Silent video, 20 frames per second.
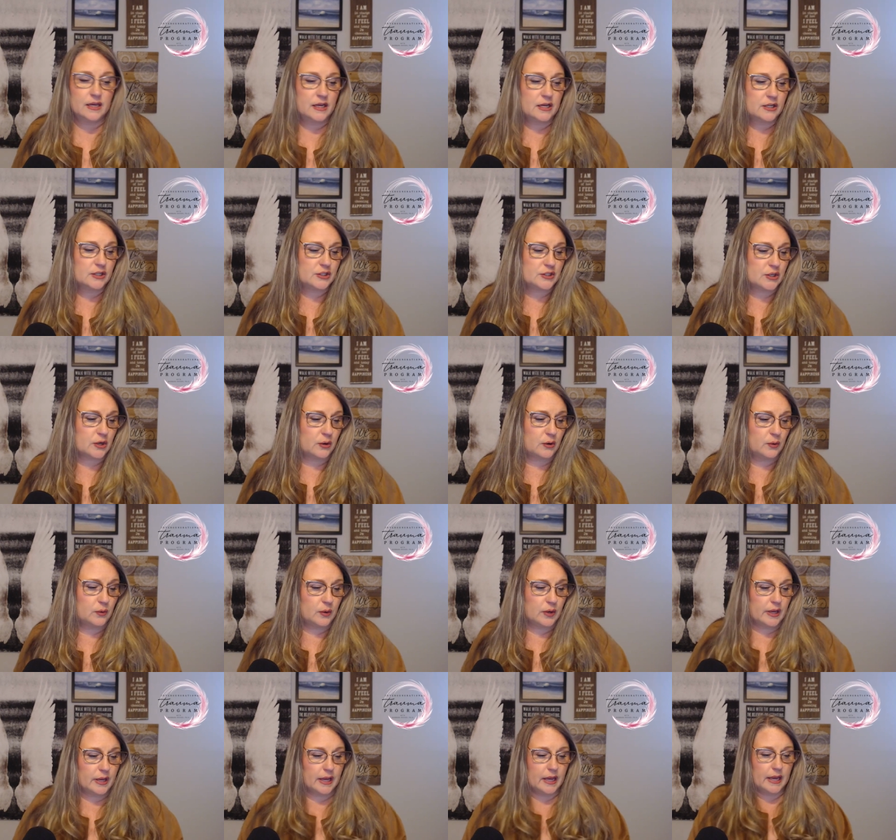
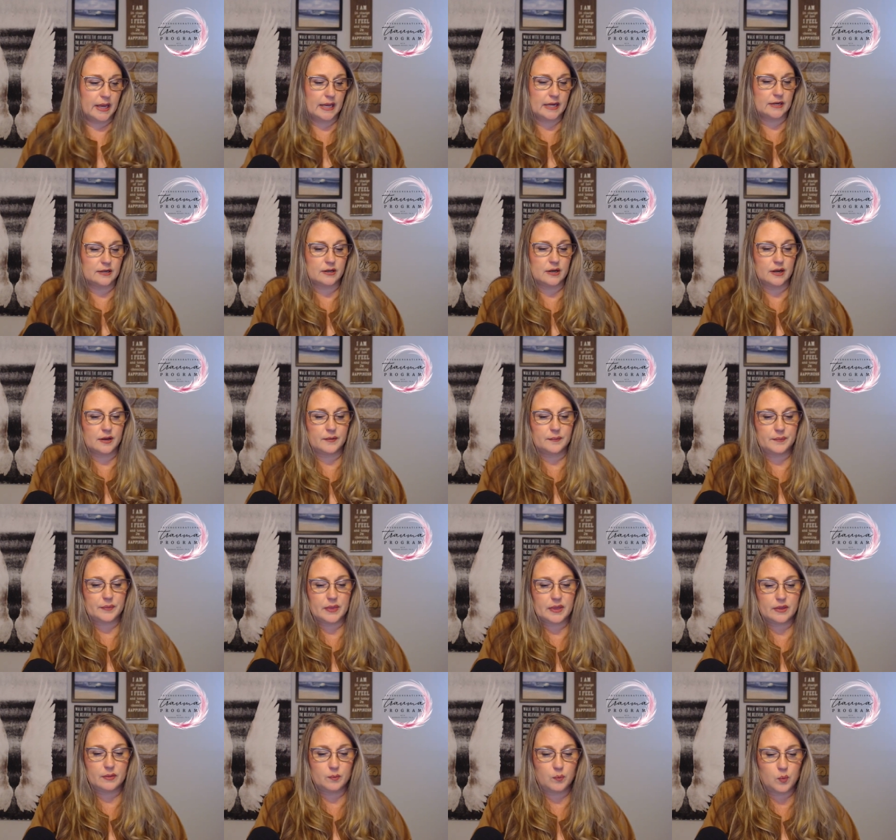So in
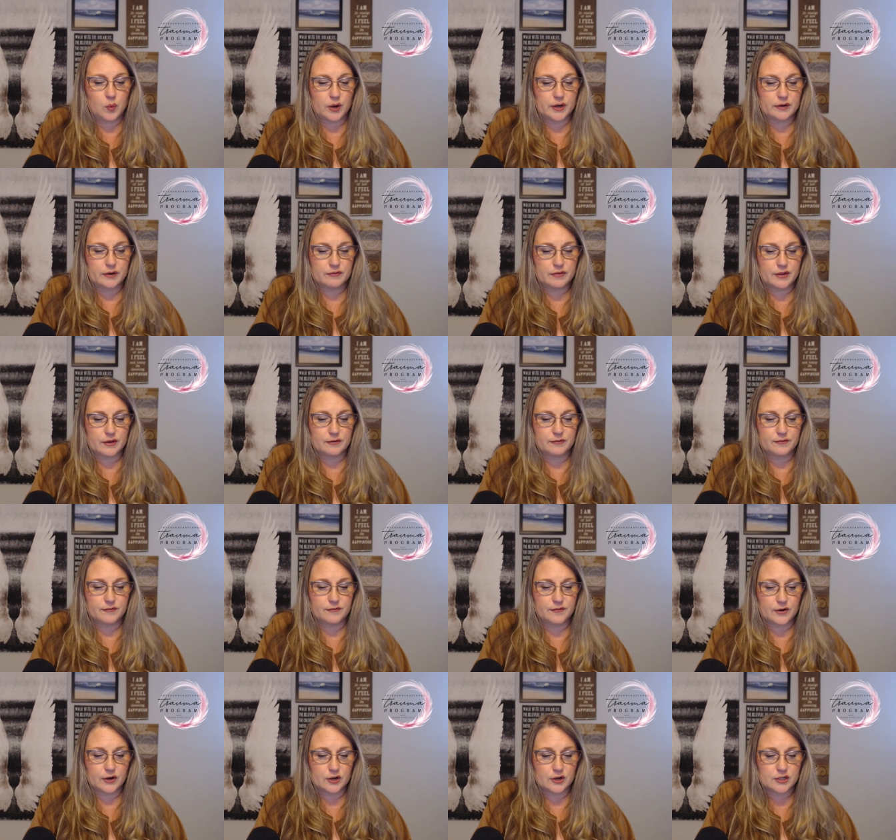one of the
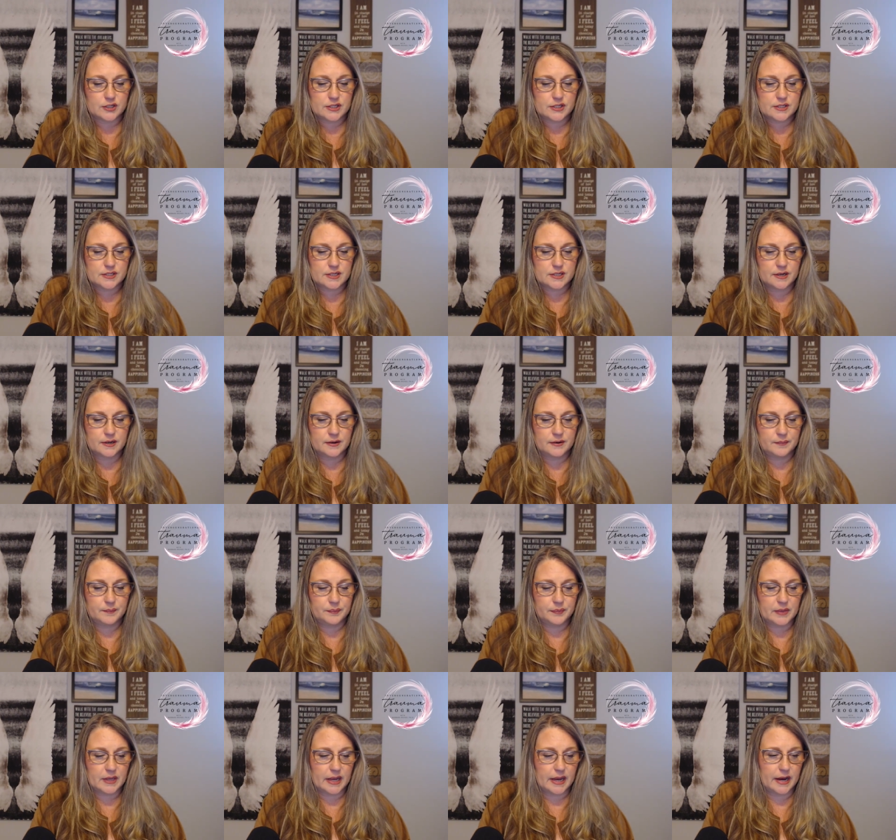first
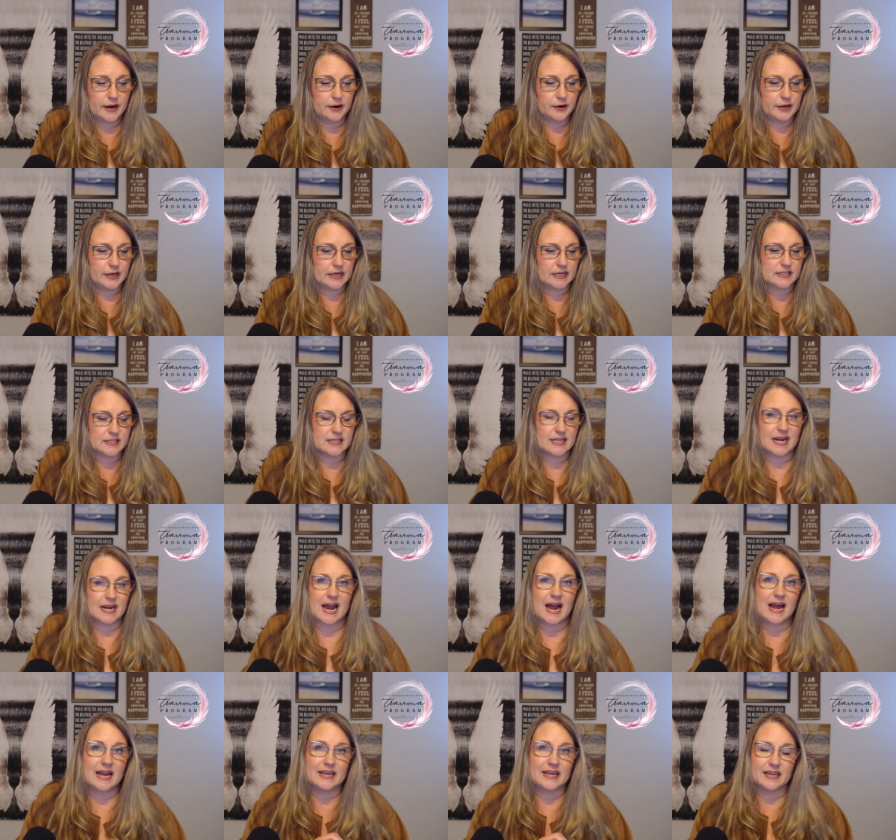areas that
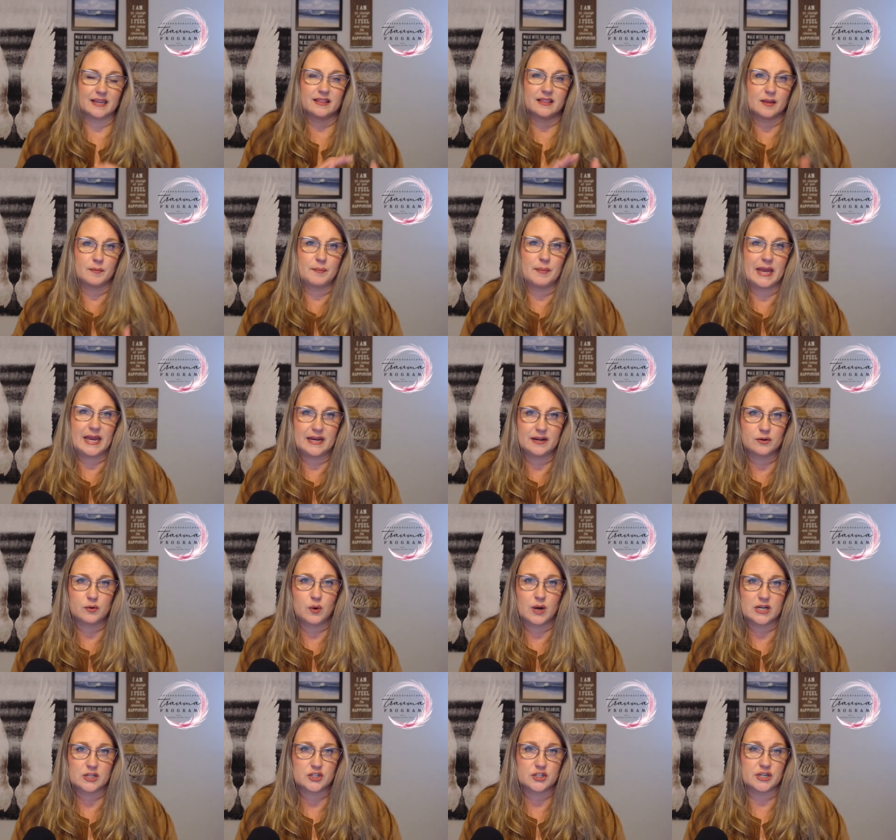I get, the main
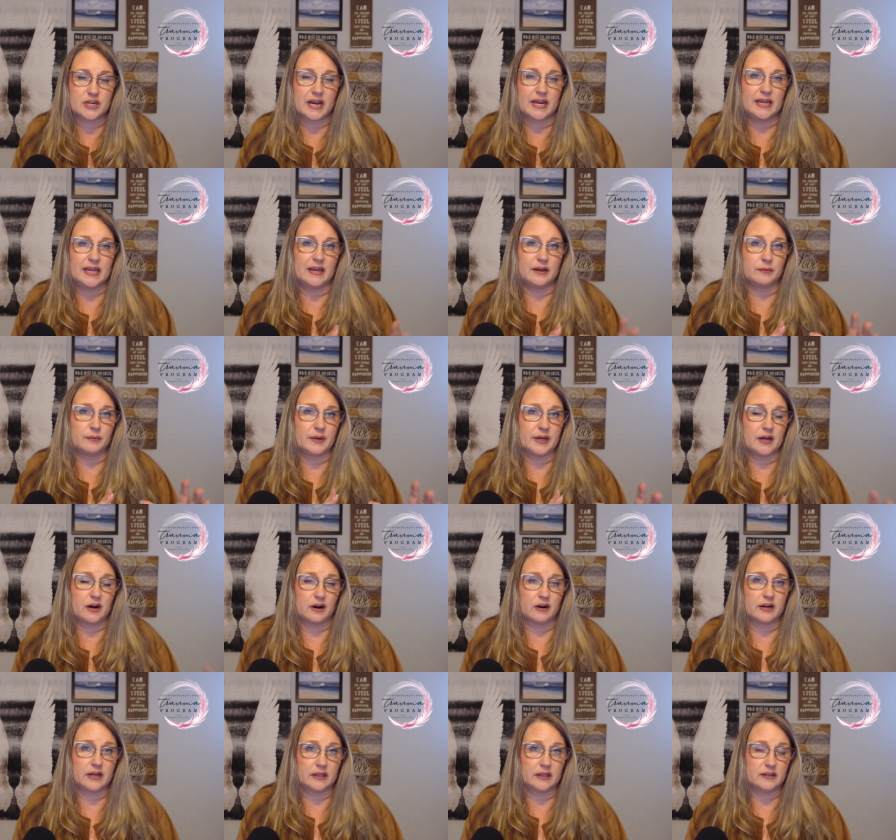question I get
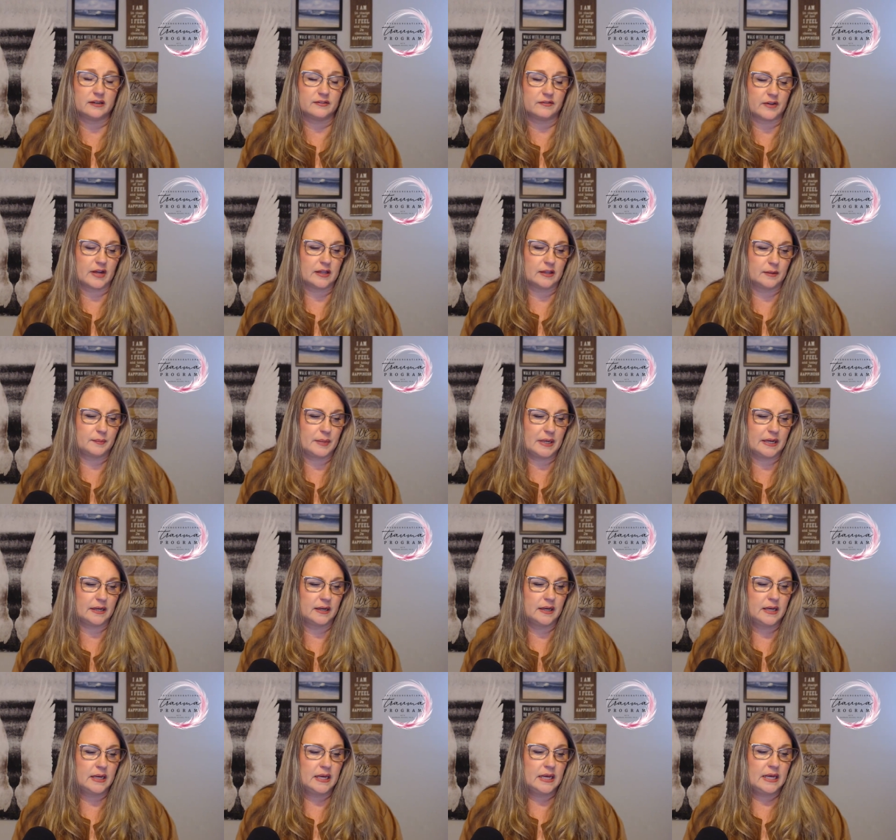regarding the development
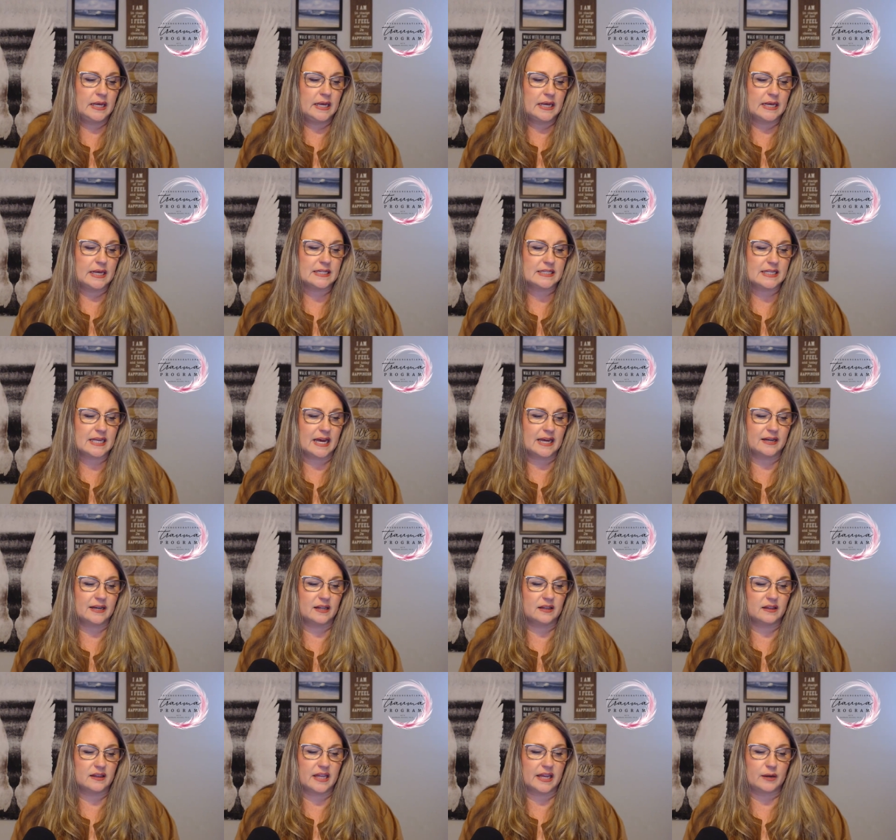is
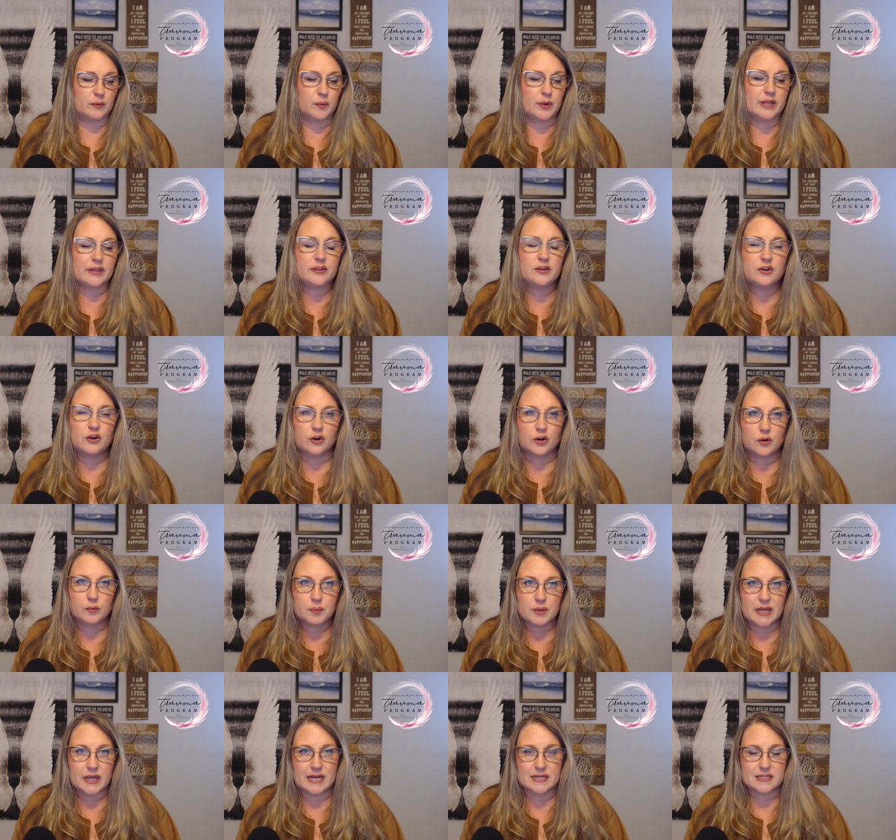that, like with
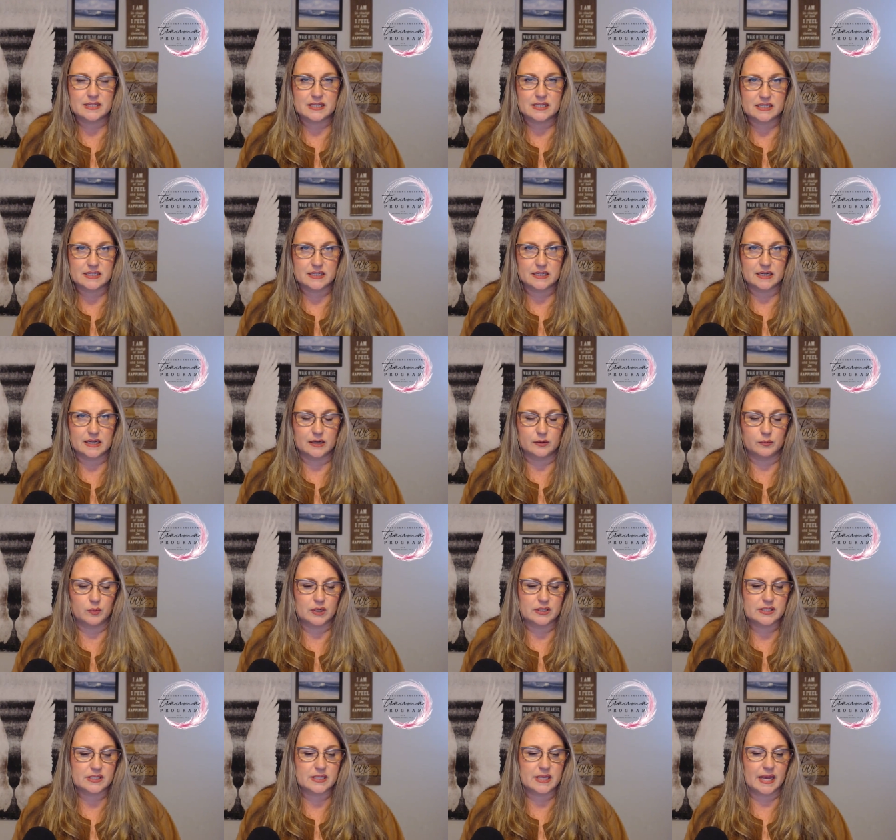neuroplasticity,
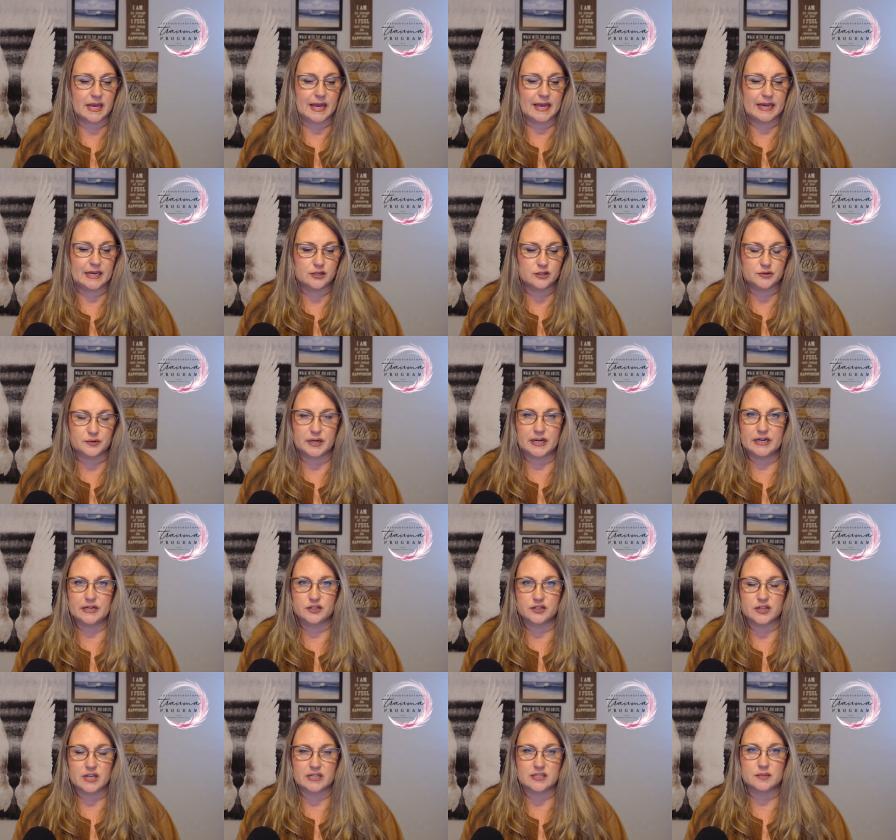what's the age
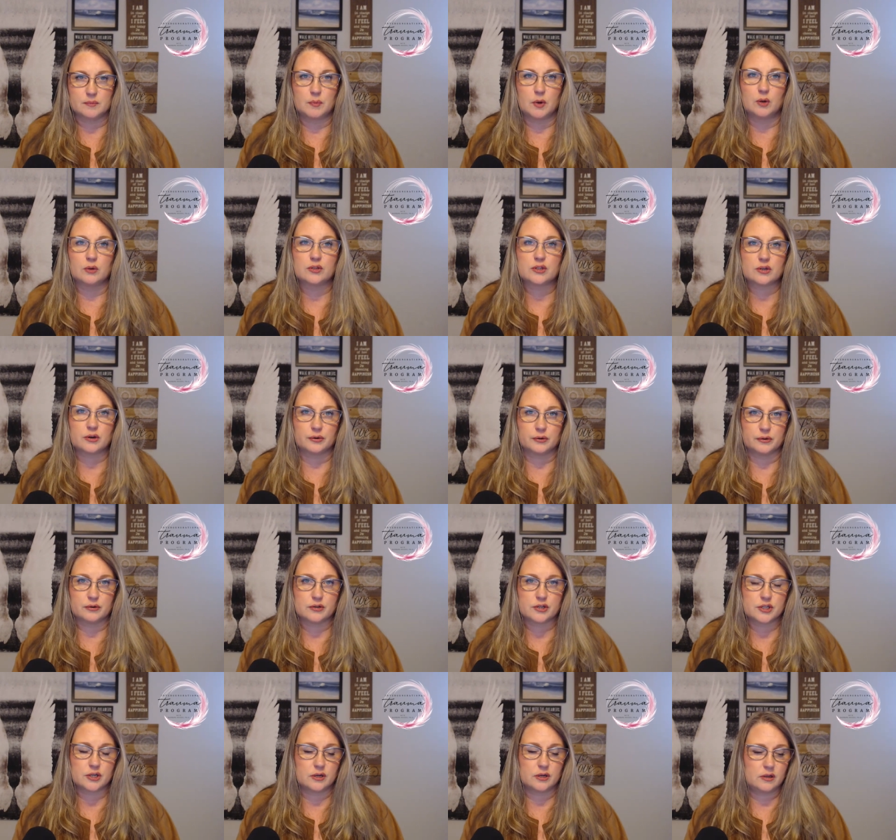range that's most
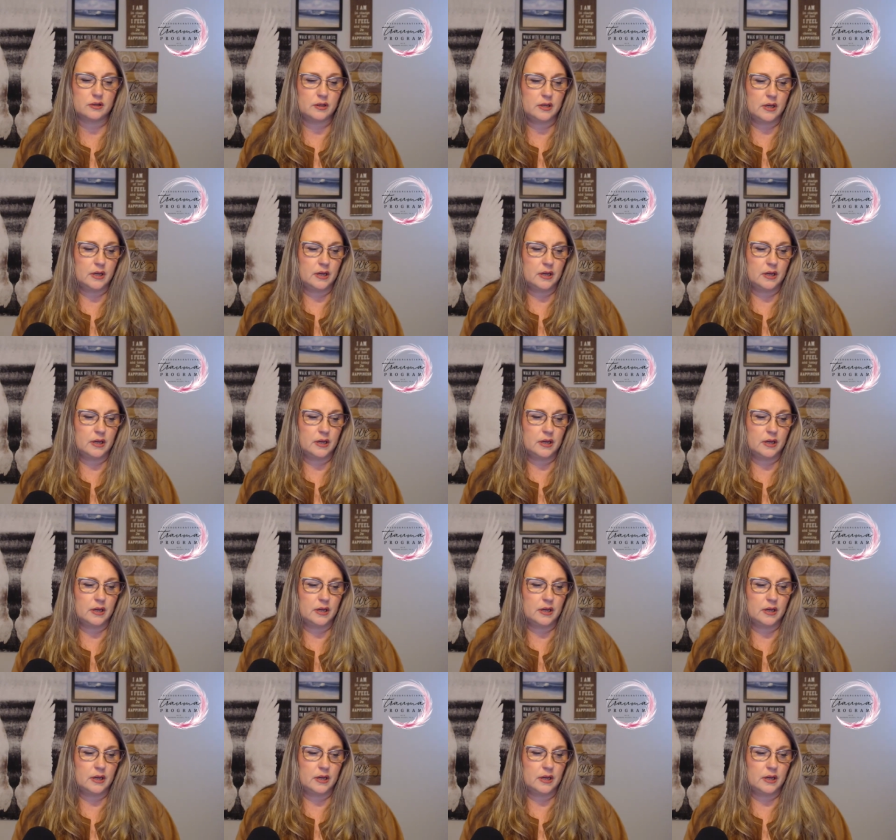crucial